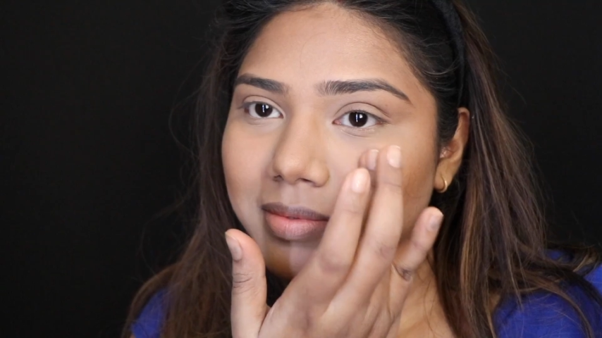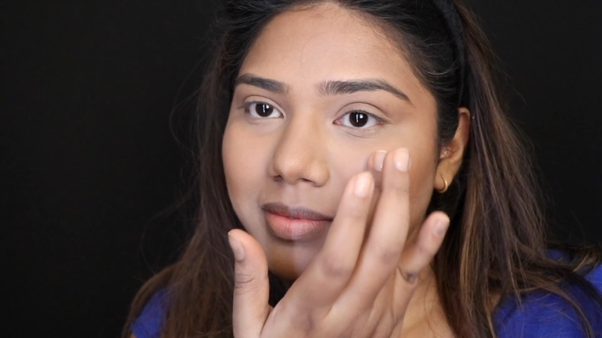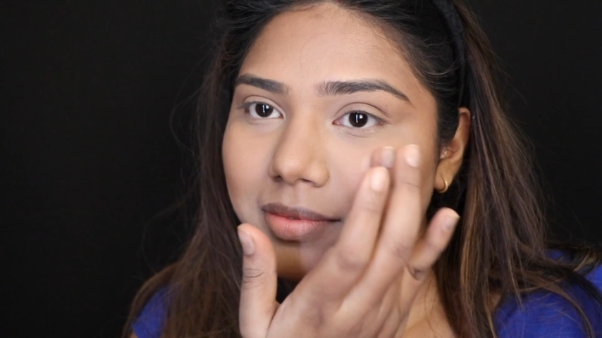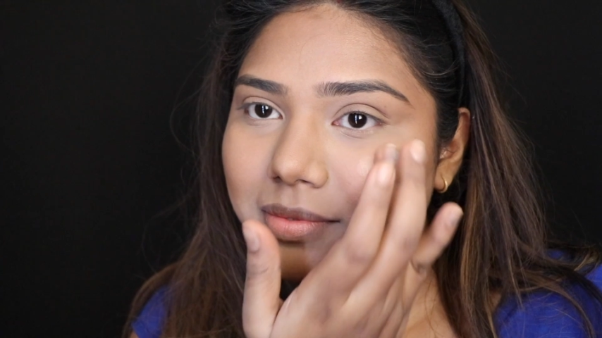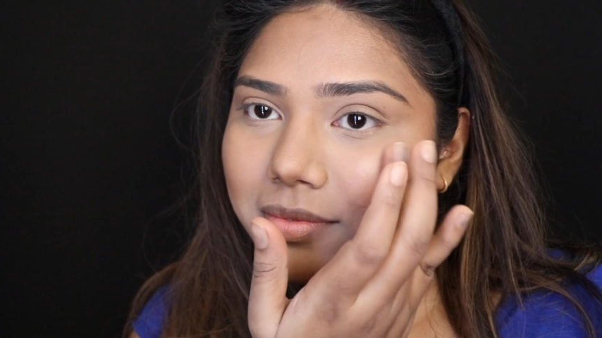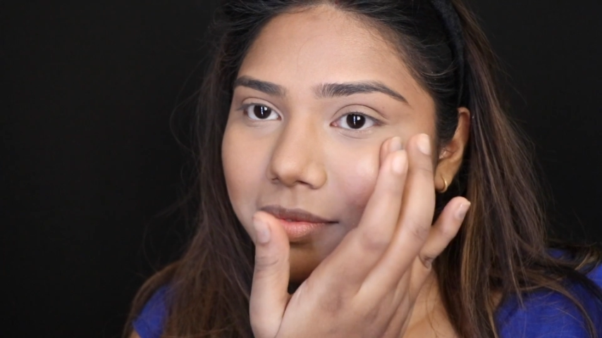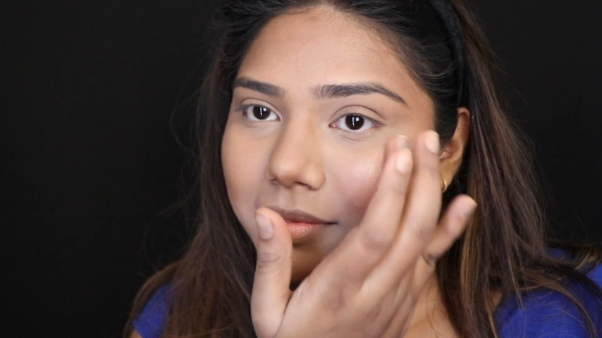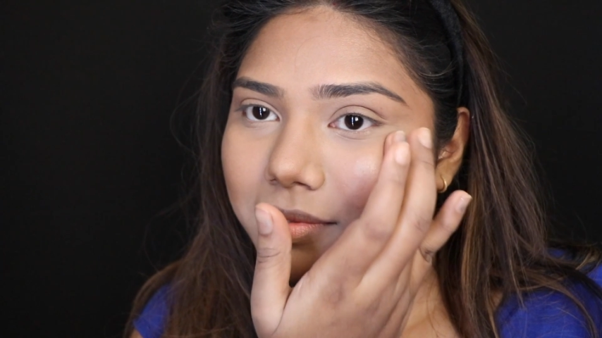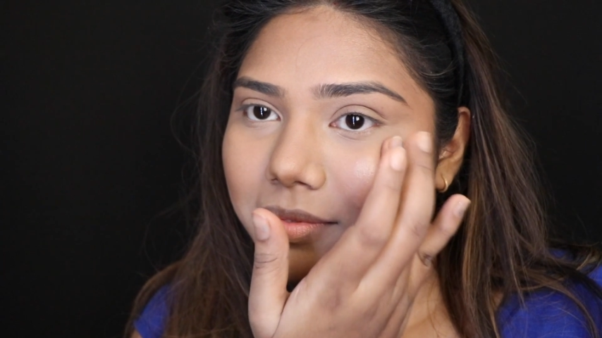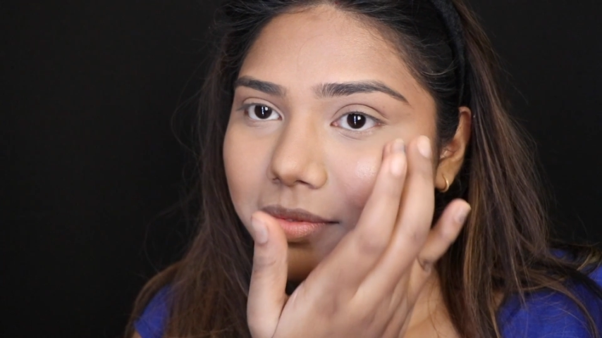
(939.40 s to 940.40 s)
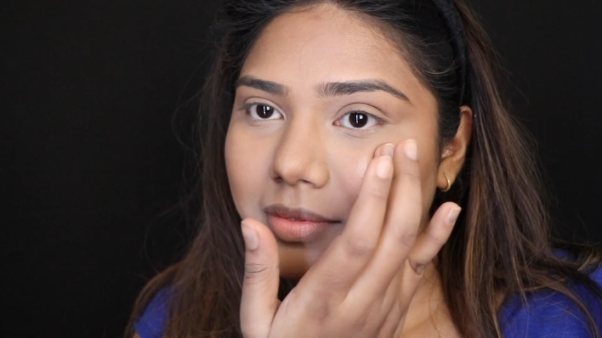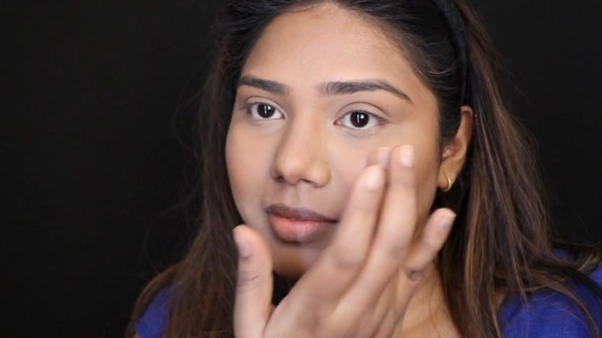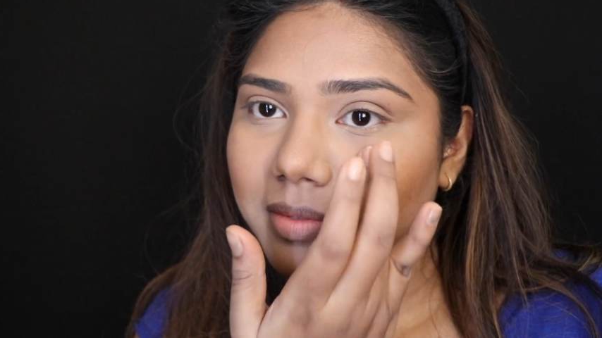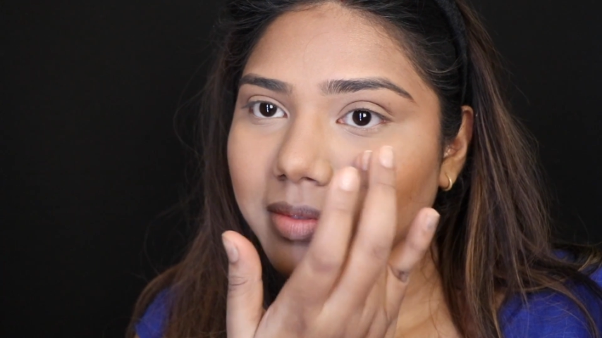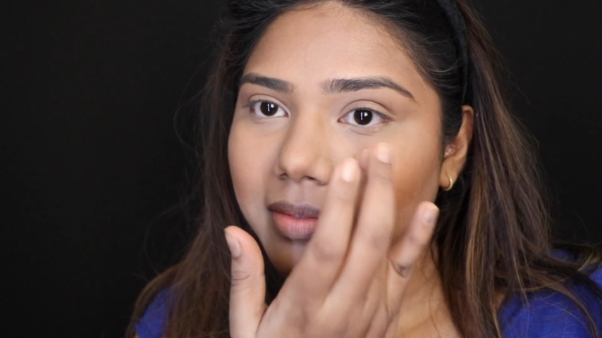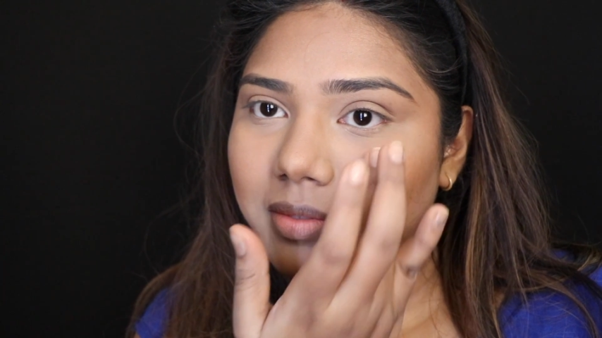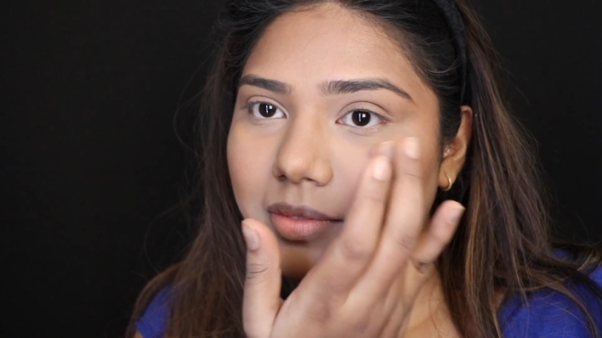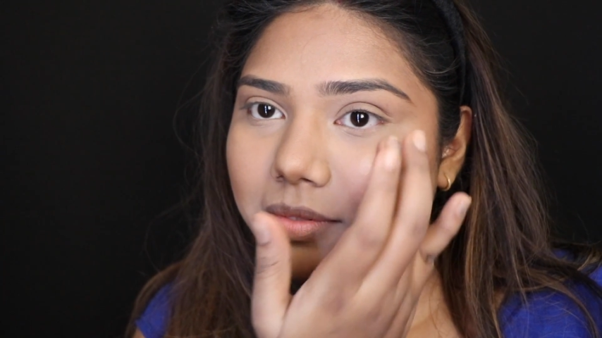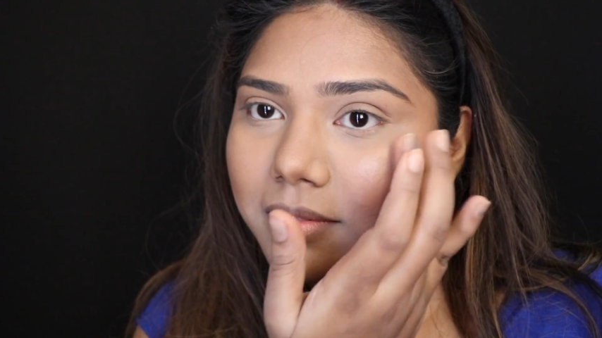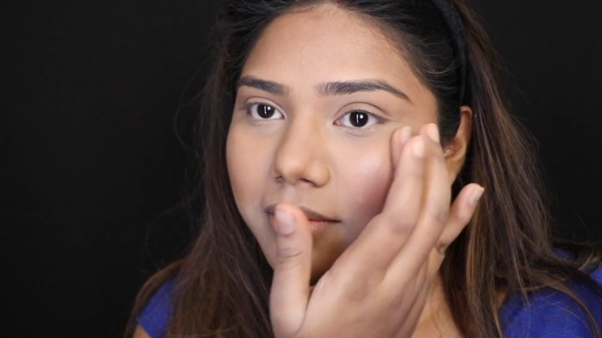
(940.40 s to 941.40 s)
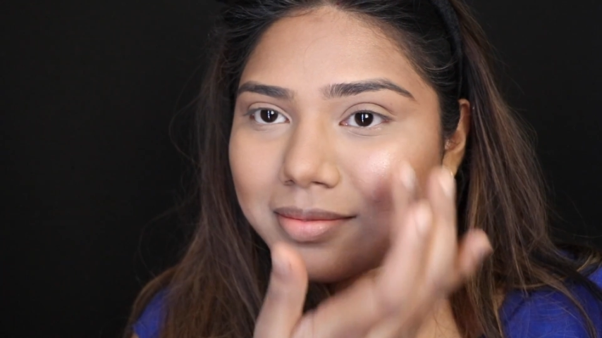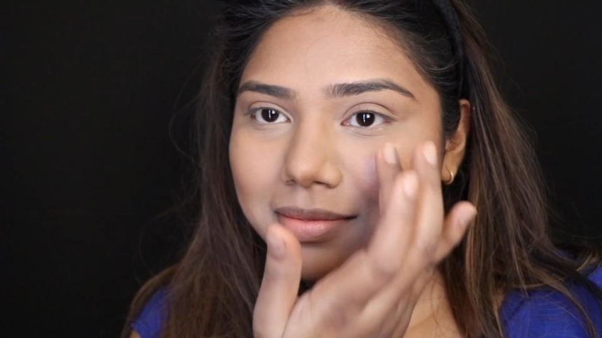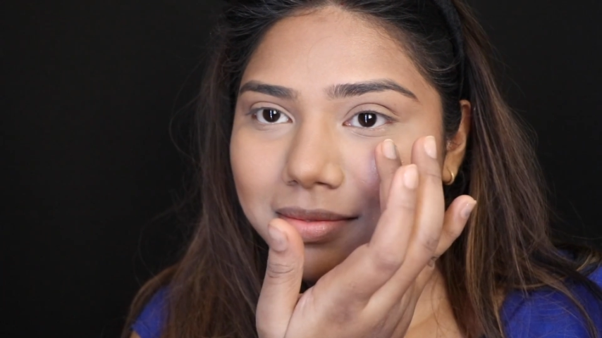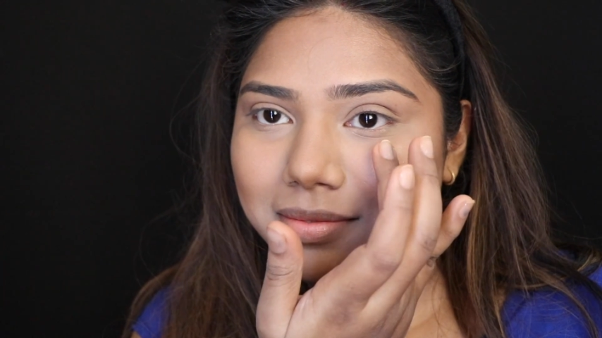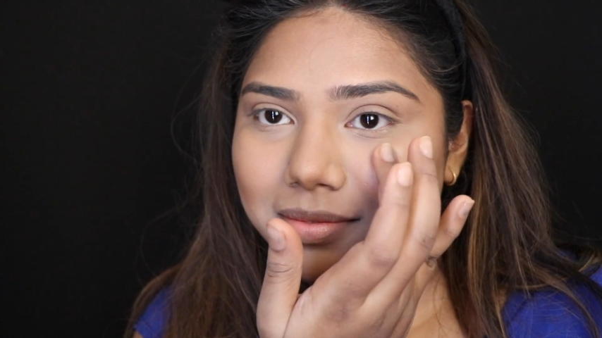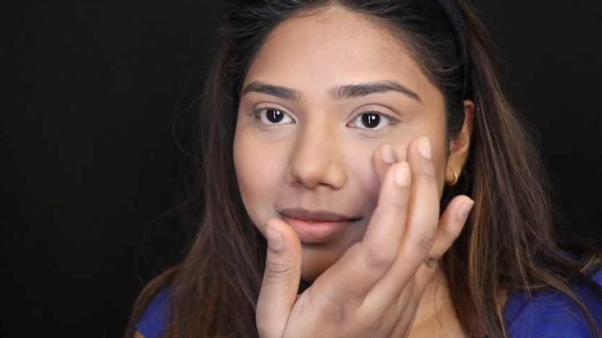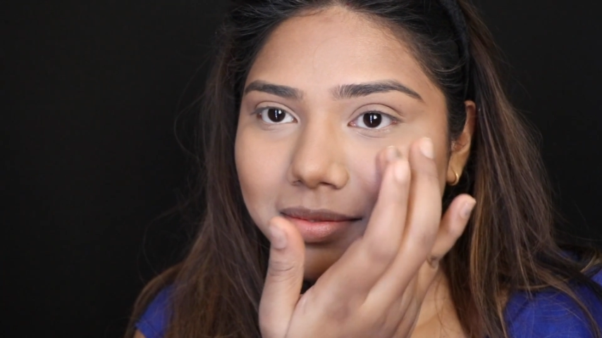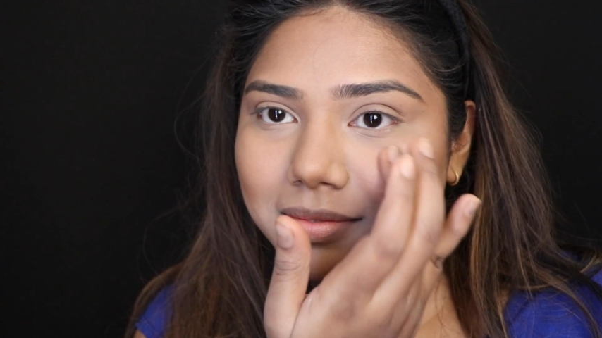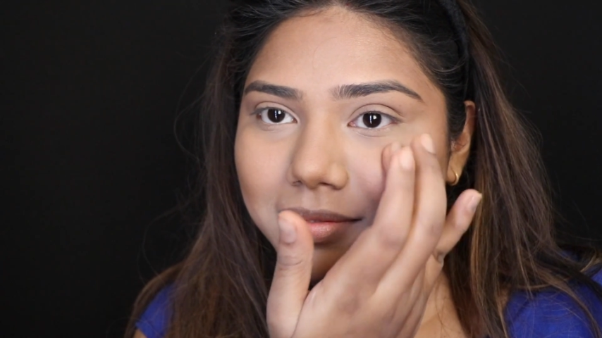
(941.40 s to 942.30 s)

your powder highlighter stays in place for a long time.